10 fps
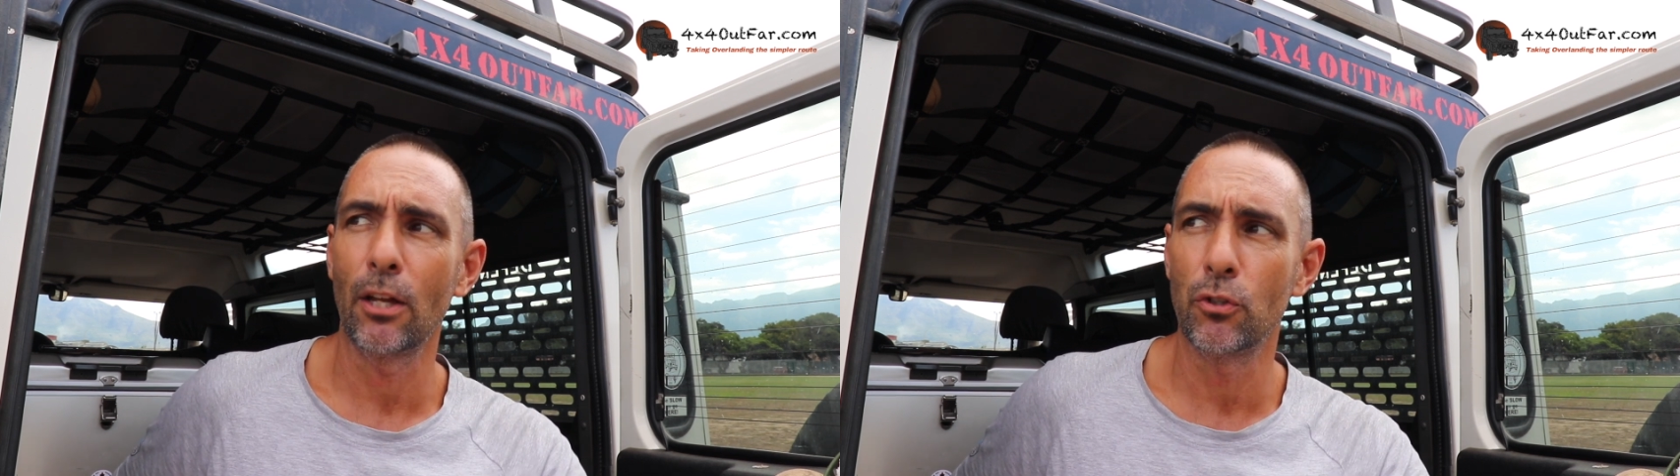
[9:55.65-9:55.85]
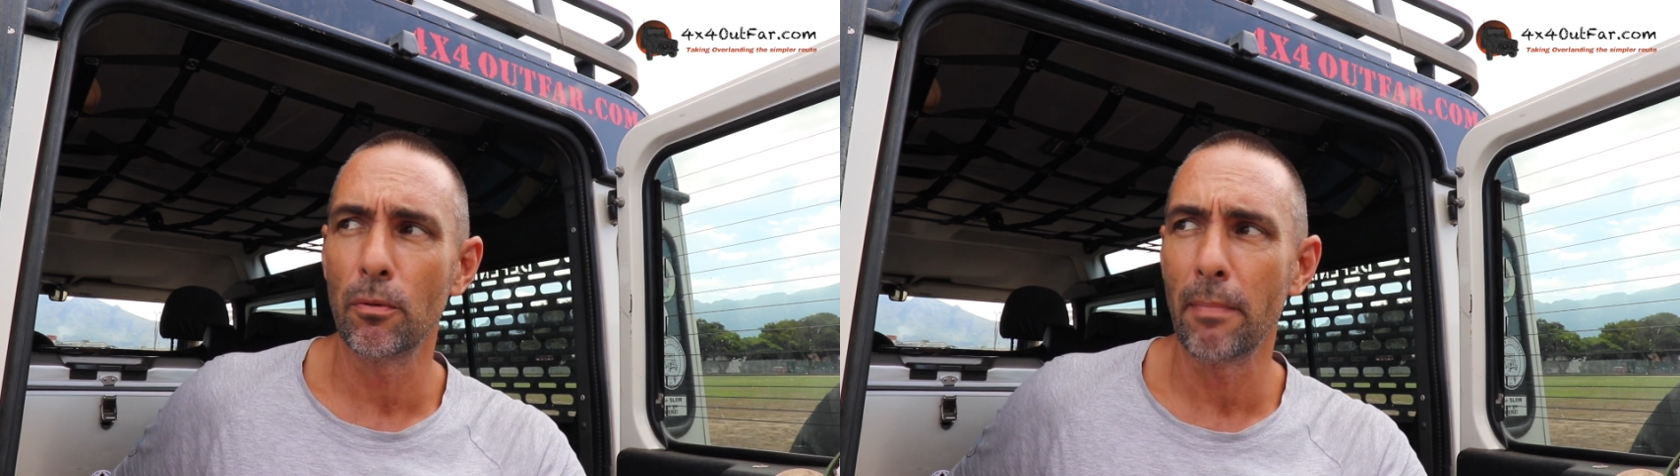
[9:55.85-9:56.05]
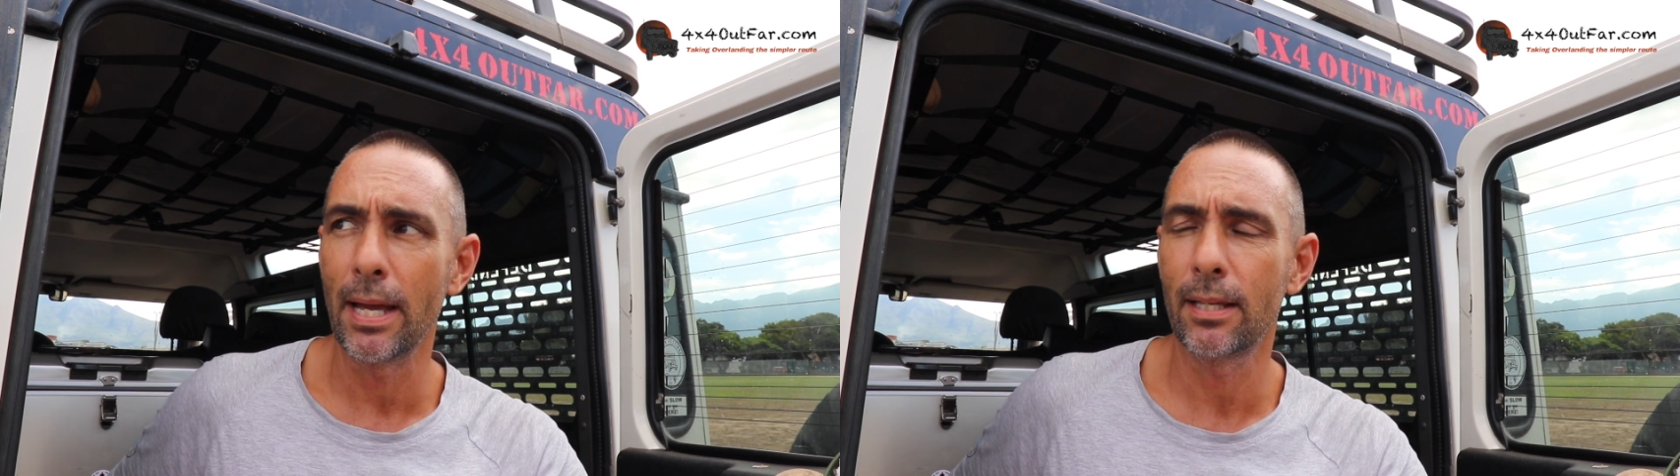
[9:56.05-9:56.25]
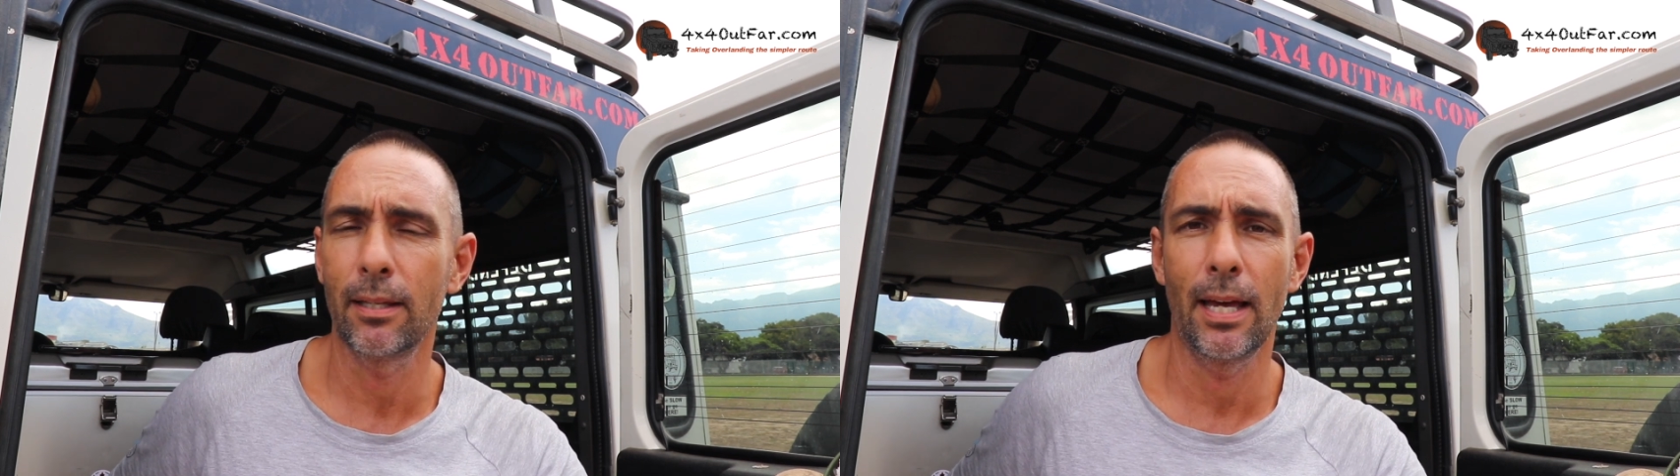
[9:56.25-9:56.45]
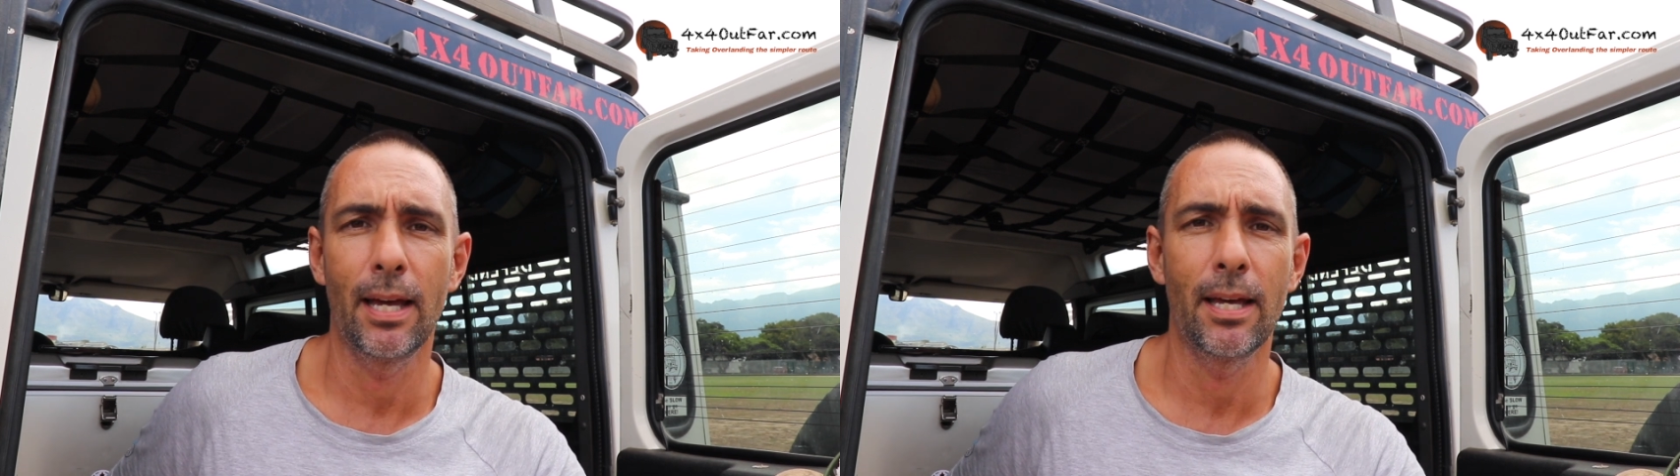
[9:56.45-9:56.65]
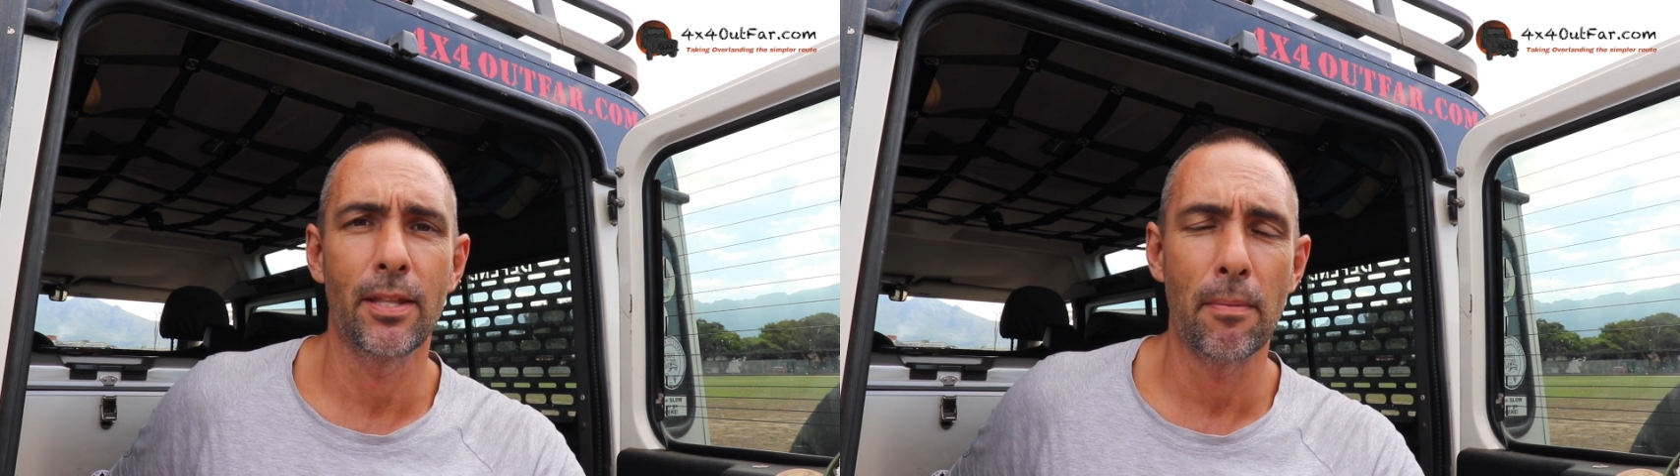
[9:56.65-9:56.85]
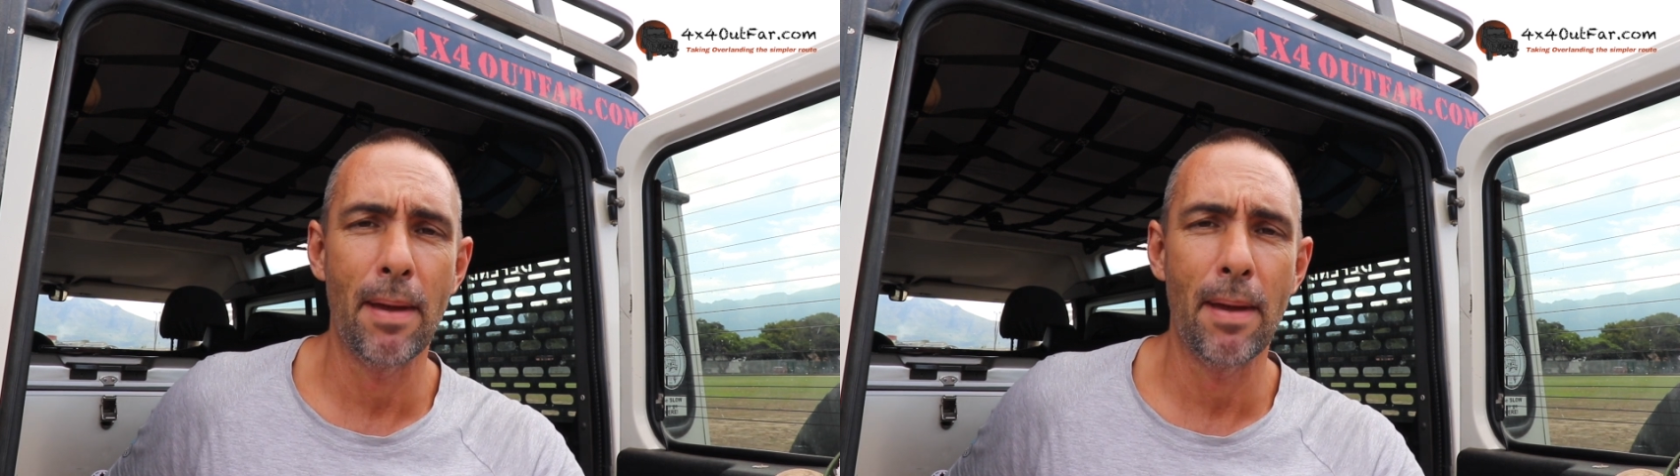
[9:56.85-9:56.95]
I do make the